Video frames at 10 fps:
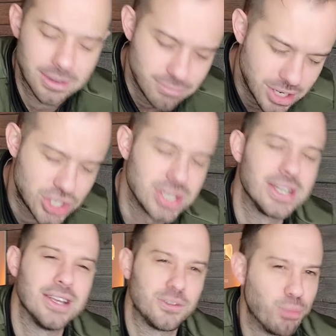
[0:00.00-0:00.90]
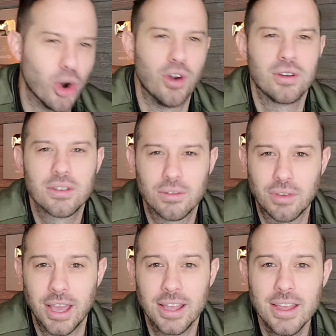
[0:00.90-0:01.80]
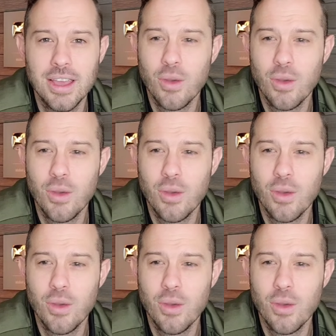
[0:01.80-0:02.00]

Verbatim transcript: commission is burned okay?